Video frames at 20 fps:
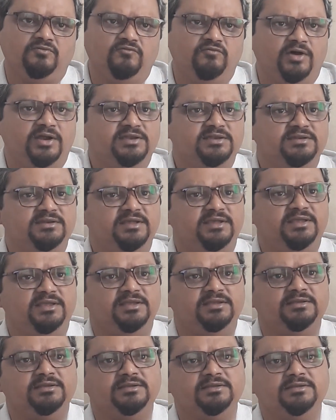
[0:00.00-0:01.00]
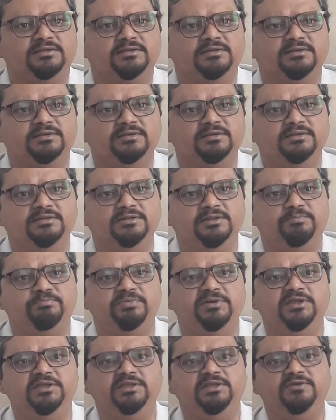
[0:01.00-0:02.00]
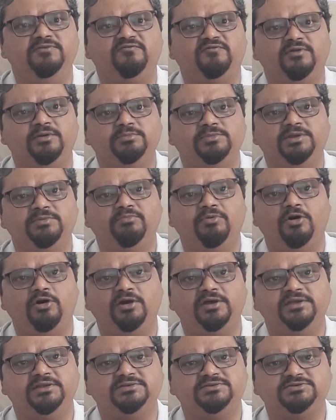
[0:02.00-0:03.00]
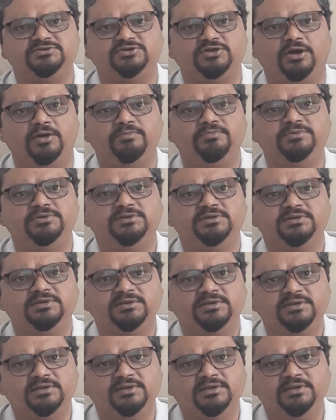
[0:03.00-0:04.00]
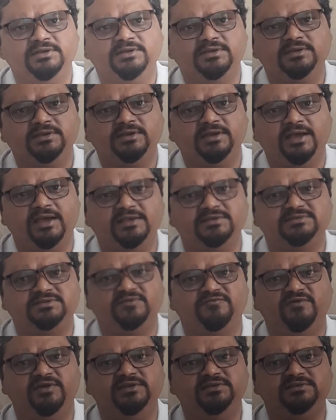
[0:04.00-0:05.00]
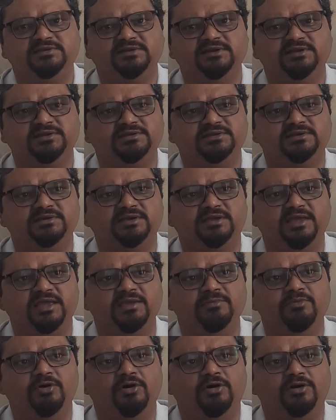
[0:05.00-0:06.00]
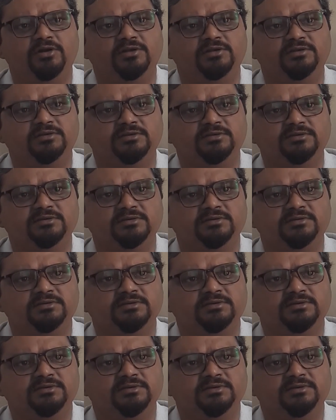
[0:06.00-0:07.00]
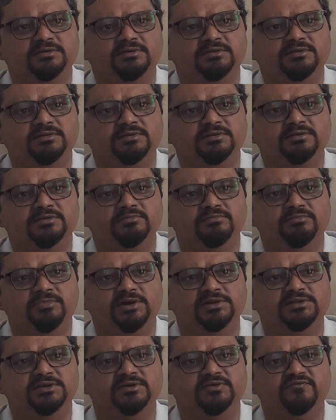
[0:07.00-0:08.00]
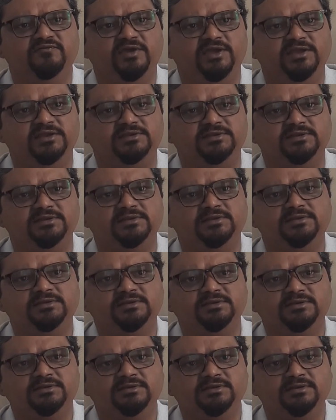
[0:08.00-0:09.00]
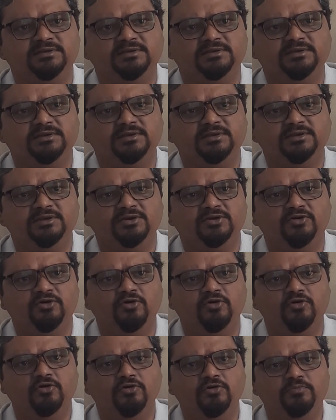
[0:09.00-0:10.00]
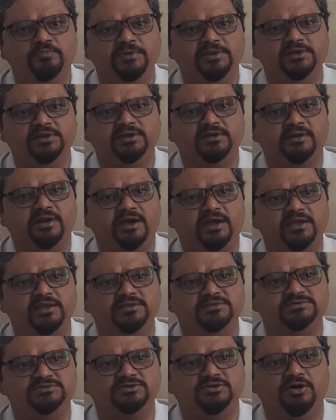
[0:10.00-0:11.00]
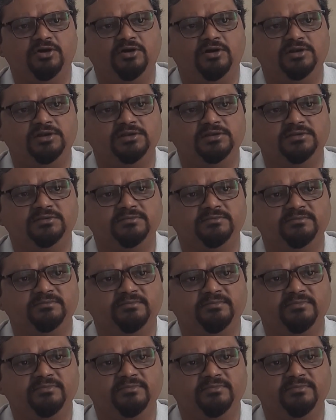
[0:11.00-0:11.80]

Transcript: One day, the plea from the boy stopped as the ventilator came on. Mother waited, hope in her eyes gone.